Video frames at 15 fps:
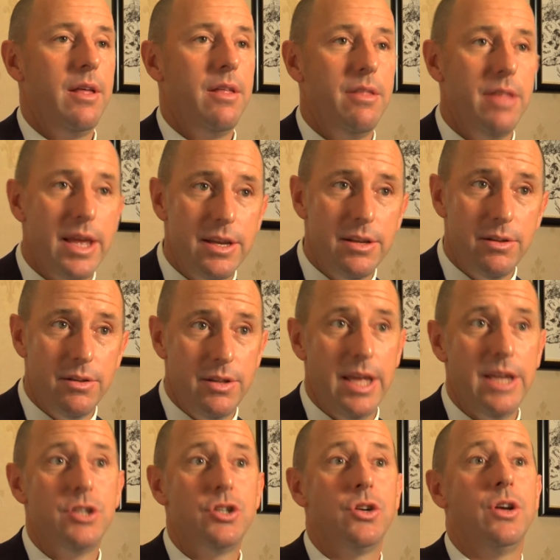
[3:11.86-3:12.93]

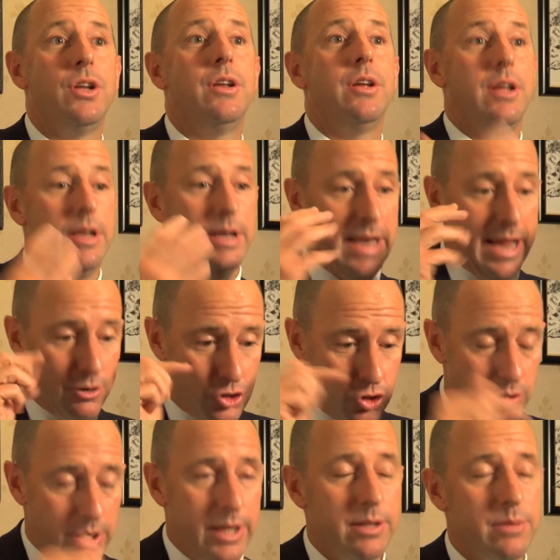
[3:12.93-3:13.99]
they should now
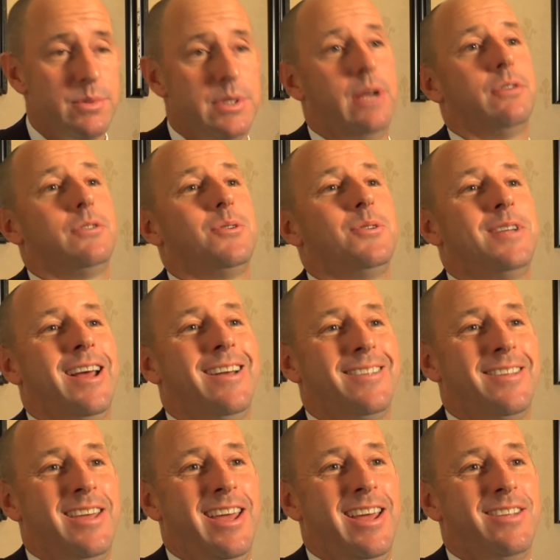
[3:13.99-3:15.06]
train themselves to attack
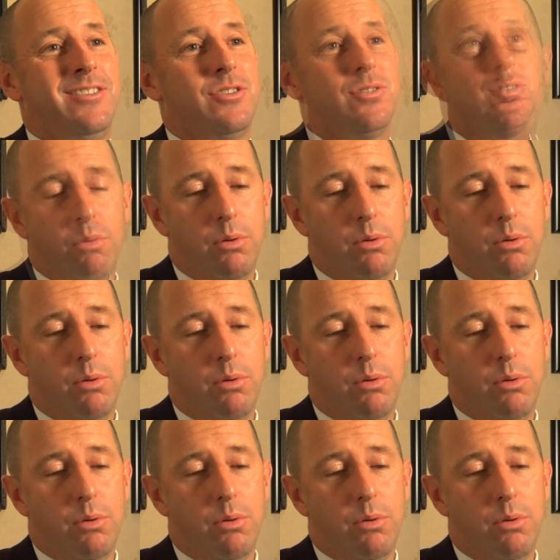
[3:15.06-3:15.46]
the cancers.